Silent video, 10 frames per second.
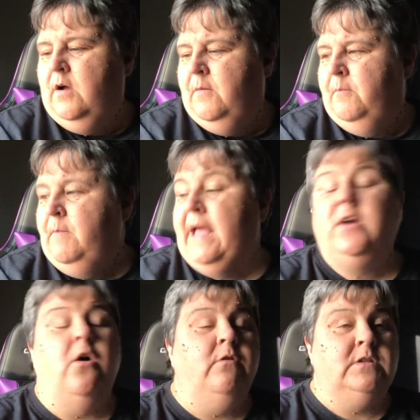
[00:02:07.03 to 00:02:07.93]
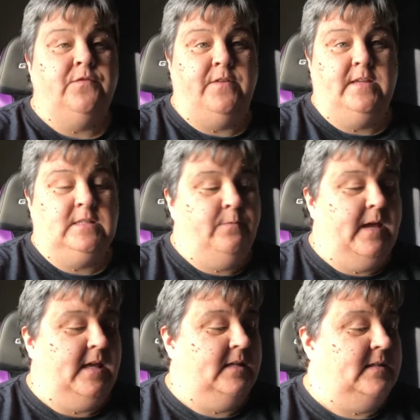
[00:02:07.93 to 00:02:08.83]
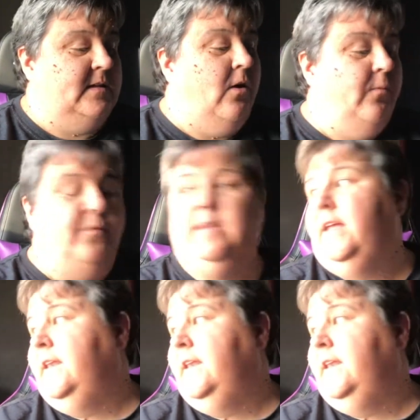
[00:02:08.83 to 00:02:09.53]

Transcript: my goals for this week is hopefully